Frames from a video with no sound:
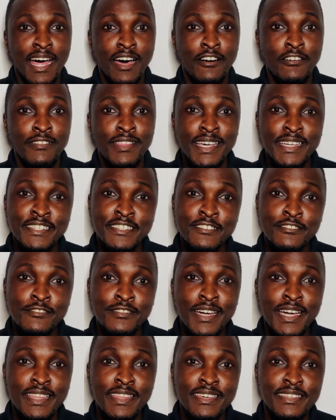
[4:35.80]
Now let's
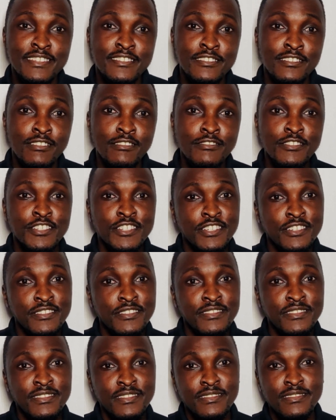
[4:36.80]
look at the
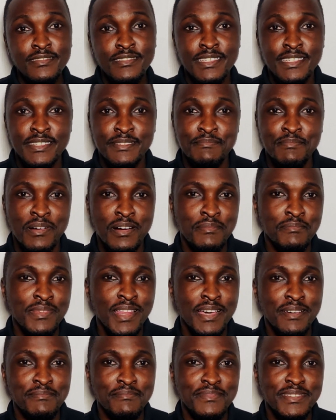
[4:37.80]
solutions to these
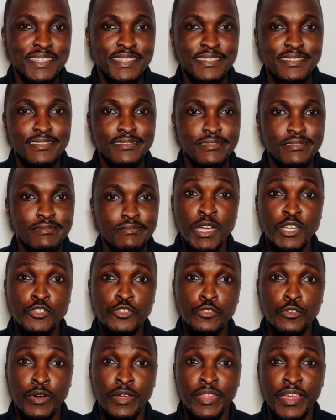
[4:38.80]
problems. Make
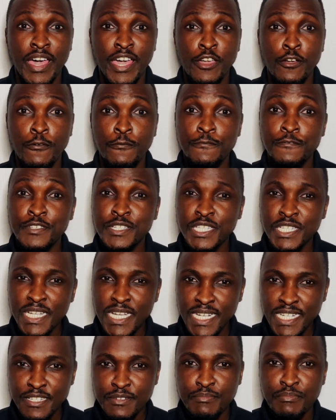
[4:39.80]
sure that you've
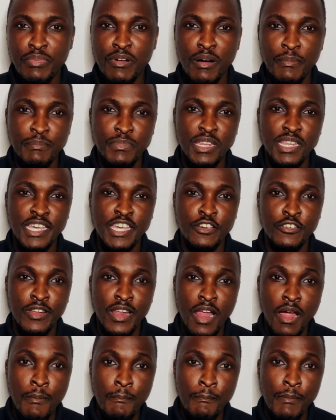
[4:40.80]
checked properly your
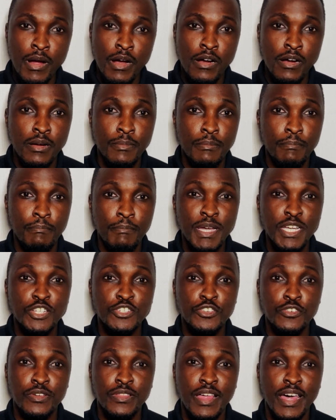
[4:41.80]
number. Make
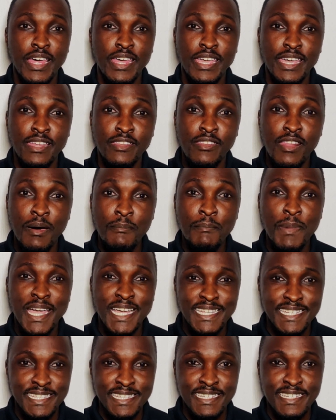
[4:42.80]
sure that your number
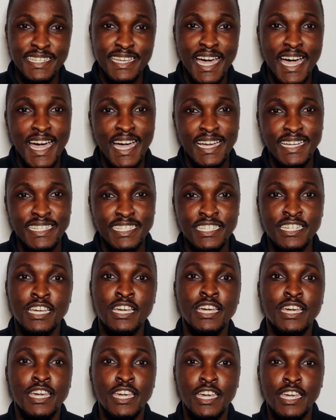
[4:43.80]
is intact,
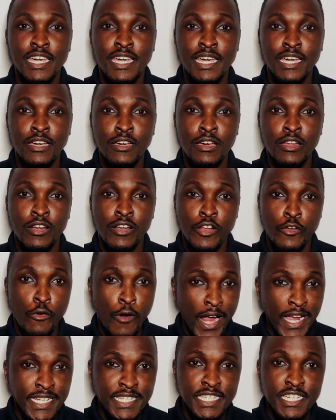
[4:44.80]

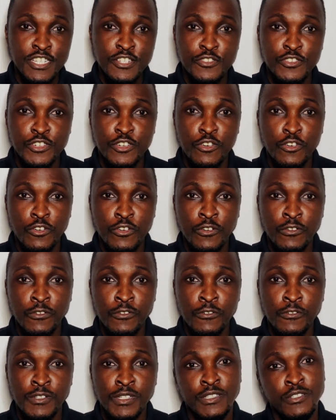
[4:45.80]
right country
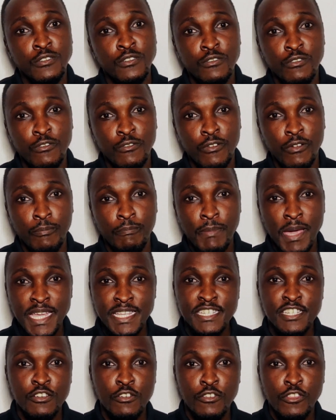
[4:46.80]
code,
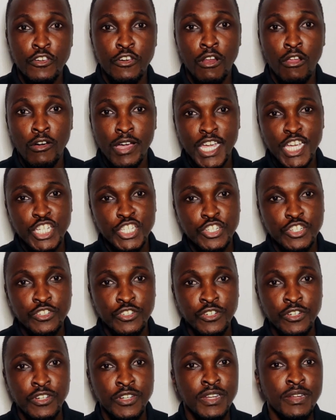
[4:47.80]
basing on your
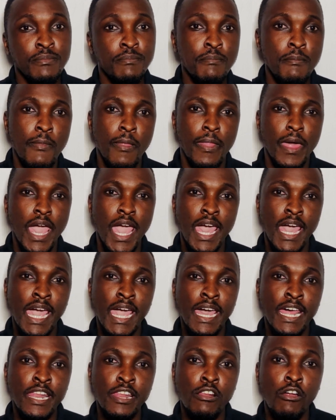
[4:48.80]
location,
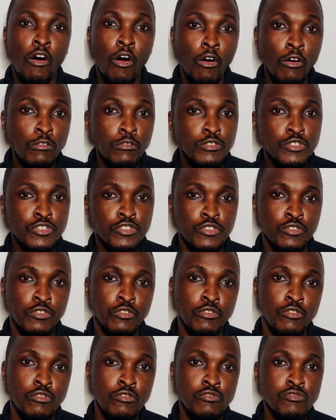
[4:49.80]
and
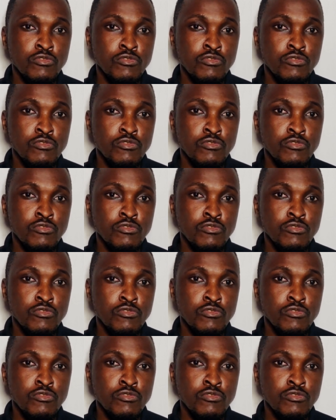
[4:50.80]
also